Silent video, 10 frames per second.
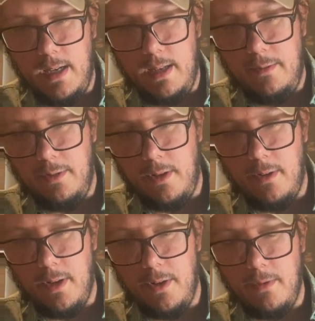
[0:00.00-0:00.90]
If you're
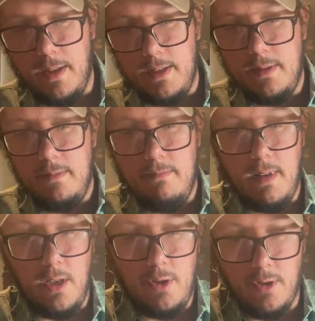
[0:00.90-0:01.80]
going to do this,
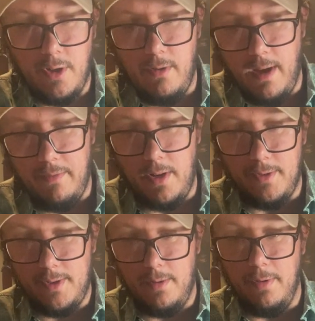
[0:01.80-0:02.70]
make sure you have
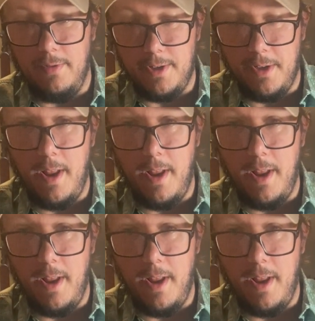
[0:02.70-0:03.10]
adult supervision.